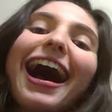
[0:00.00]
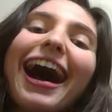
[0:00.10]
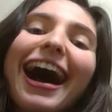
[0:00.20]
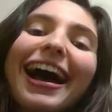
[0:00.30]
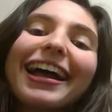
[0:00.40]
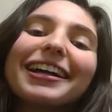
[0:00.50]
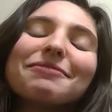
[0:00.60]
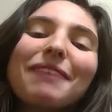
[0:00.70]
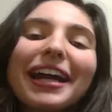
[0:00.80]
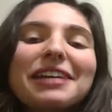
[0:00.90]
Hi,
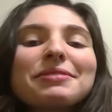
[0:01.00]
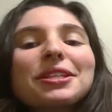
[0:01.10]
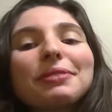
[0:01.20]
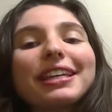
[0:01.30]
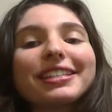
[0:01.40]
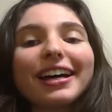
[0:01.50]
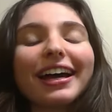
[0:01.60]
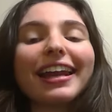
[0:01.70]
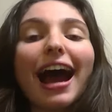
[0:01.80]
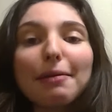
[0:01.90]
my name's Louisa
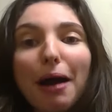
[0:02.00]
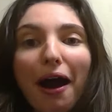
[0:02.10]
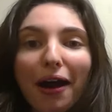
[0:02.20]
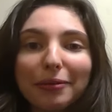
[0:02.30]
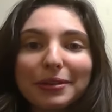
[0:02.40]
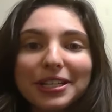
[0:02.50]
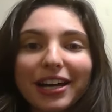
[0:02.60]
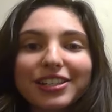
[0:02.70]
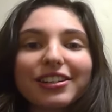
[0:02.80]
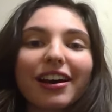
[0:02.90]
and I'm a harm
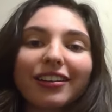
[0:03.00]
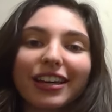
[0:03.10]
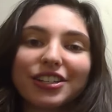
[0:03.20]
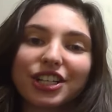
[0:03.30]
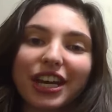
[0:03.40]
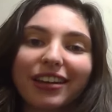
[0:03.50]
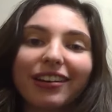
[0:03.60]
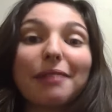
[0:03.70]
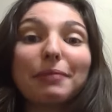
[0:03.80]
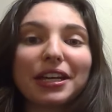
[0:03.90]
reduction health
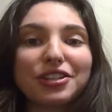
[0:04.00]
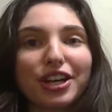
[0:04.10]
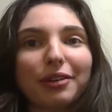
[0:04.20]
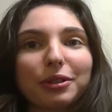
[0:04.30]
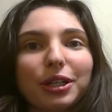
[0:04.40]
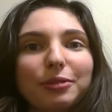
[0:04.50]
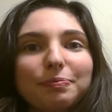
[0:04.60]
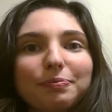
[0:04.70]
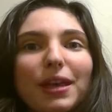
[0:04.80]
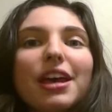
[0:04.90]
educator at Maine General.
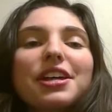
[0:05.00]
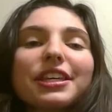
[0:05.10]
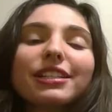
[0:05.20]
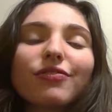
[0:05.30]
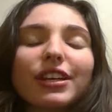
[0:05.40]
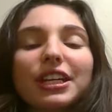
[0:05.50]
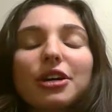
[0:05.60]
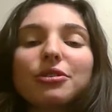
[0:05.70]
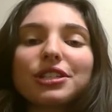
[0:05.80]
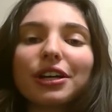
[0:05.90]
This
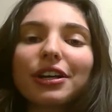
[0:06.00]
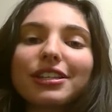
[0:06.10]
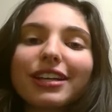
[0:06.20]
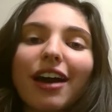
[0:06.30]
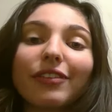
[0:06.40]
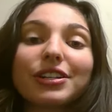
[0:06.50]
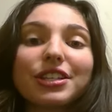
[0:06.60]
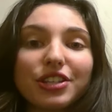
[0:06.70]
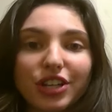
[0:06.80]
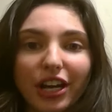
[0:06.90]
video series covers
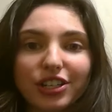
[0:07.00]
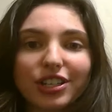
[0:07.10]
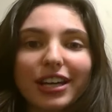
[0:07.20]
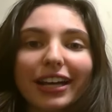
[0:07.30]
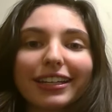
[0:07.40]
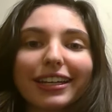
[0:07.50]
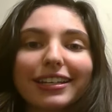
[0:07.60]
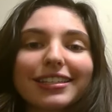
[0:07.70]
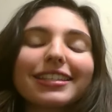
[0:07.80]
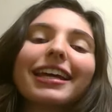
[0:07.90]
injection
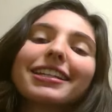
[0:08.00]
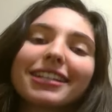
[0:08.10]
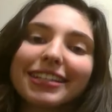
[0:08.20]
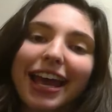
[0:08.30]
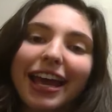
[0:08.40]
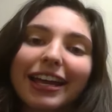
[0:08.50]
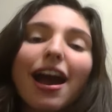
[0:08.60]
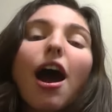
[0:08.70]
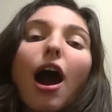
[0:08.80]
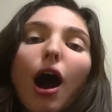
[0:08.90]
techniques, and today
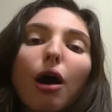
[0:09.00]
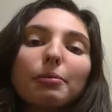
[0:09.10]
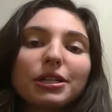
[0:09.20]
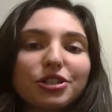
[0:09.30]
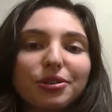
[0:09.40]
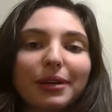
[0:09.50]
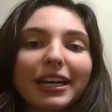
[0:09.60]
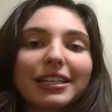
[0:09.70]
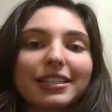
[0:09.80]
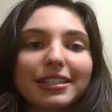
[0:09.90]
I'll be doing
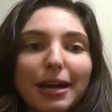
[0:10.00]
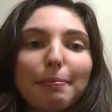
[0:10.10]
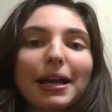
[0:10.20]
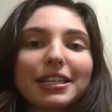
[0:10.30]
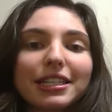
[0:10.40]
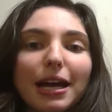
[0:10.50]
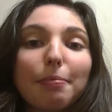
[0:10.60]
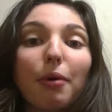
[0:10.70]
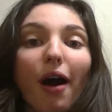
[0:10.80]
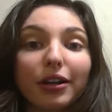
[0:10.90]
a
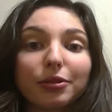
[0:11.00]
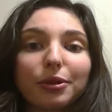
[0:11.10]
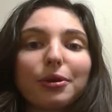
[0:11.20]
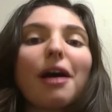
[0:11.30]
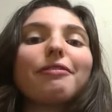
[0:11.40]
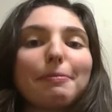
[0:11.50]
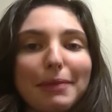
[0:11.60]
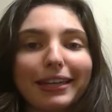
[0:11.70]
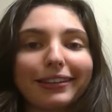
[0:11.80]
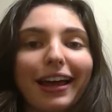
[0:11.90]
step-by-step walkthrough of a
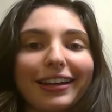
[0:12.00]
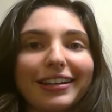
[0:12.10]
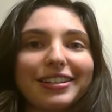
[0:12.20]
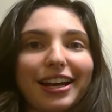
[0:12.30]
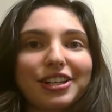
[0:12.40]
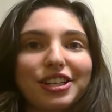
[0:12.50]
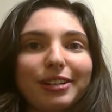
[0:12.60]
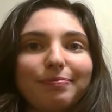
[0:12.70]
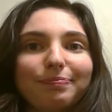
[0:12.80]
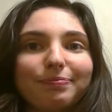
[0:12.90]
mainline
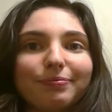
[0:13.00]
injection.